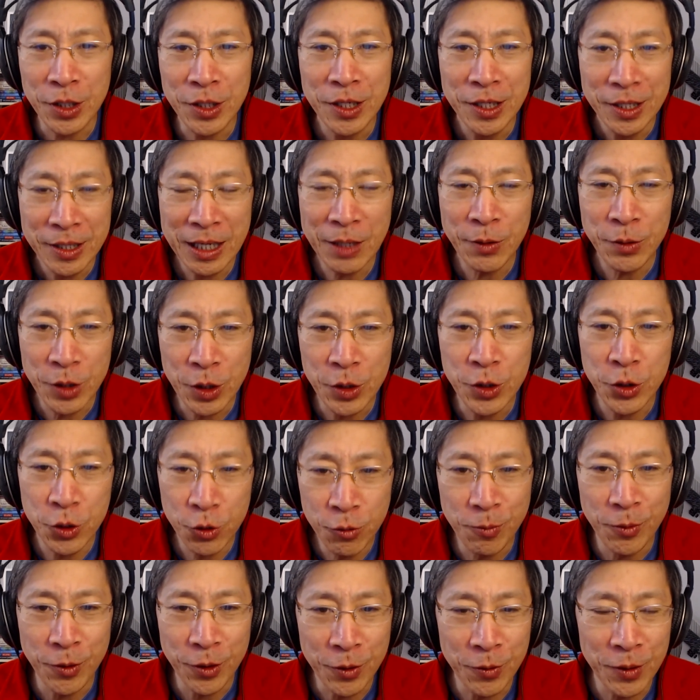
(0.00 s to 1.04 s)
That was a
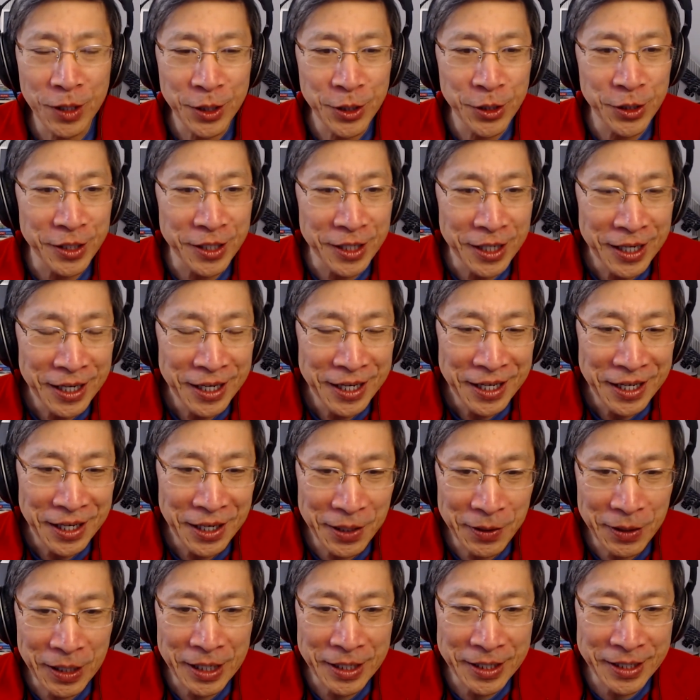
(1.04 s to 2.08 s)
super question. All
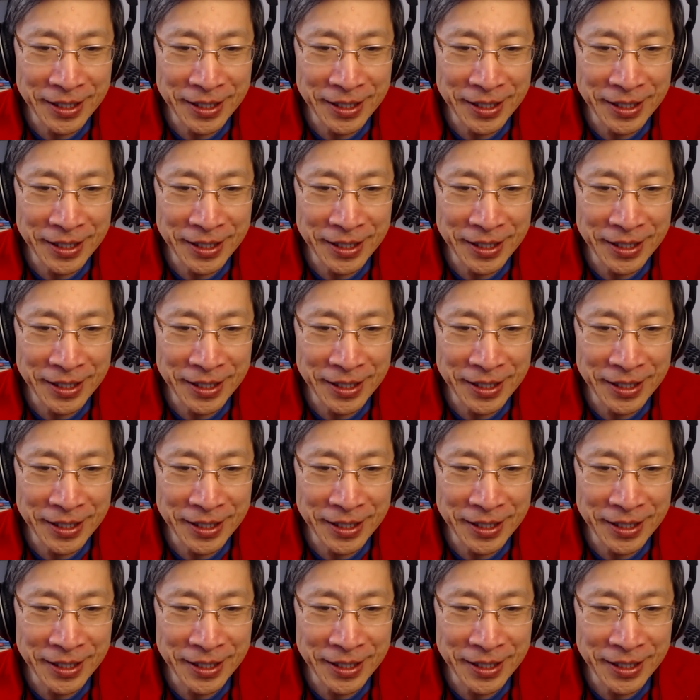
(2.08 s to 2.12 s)
right,